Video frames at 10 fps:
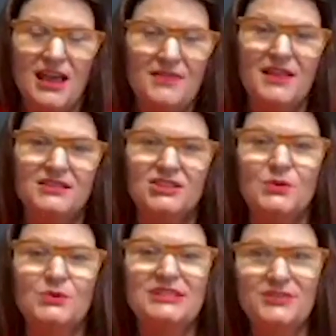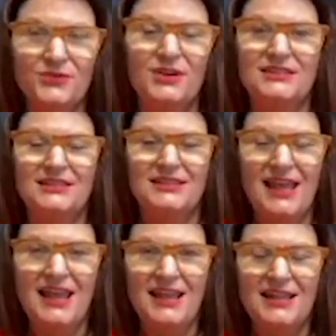And that's so different
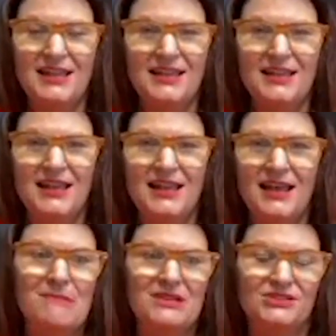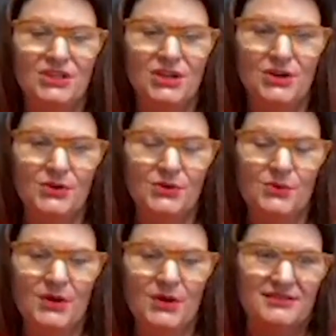today.
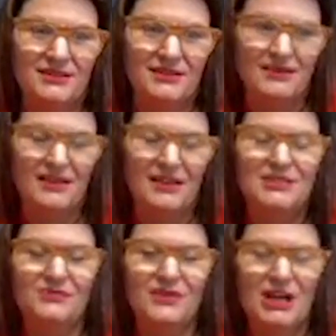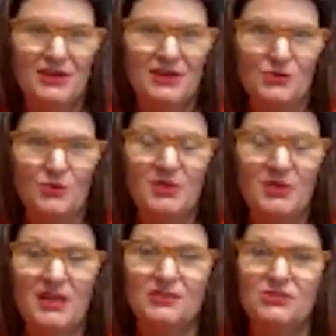So it is very, very difficult
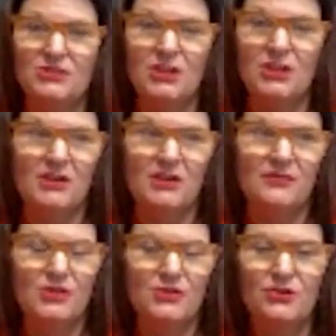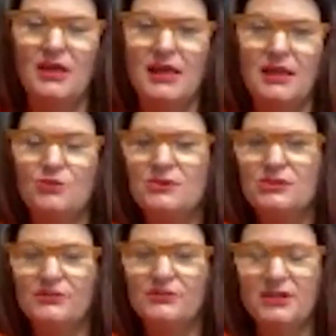because there's a lot of underlying
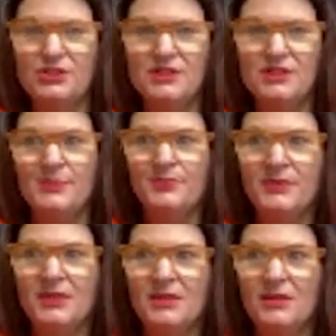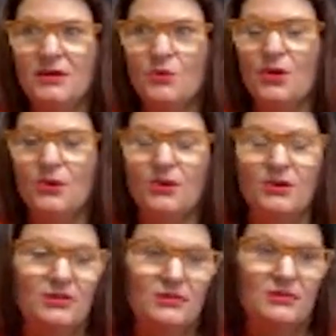unresolved issues where
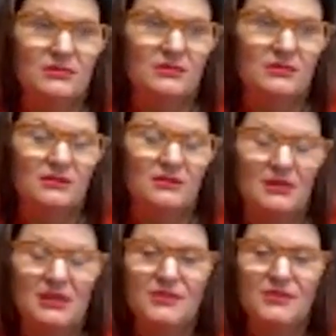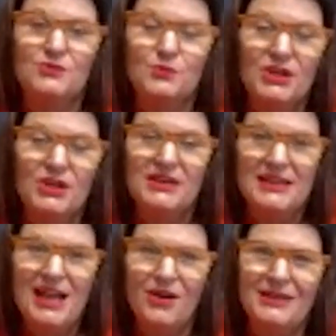individuals working now
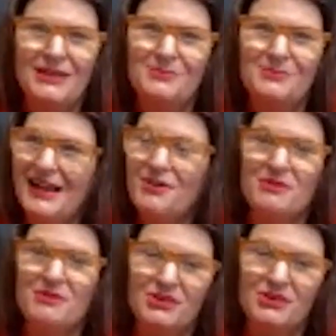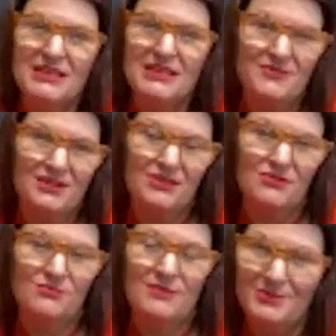are like, man, I remember just having the
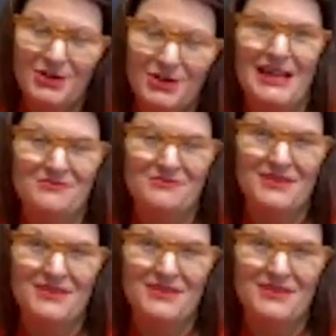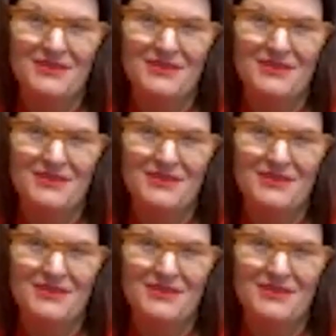crap knocked out of me.